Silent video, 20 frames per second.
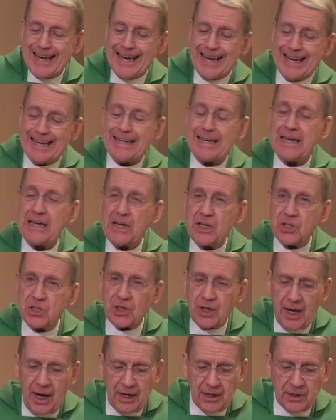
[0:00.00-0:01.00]
In
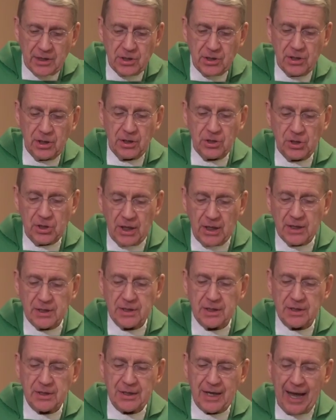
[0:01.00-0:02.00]
each case,
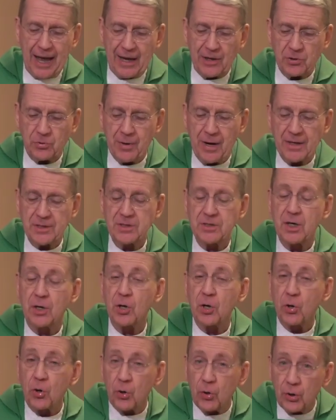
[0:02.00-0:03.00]
Jesus contrasts an
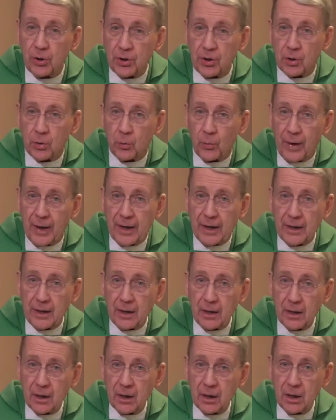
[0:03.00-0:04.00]
earlier
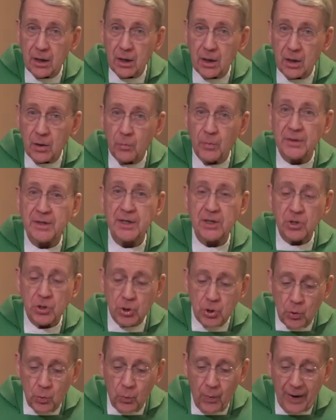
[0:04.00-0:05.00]
way with his
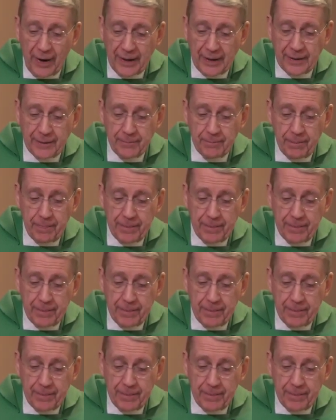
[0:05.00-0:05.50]
new way.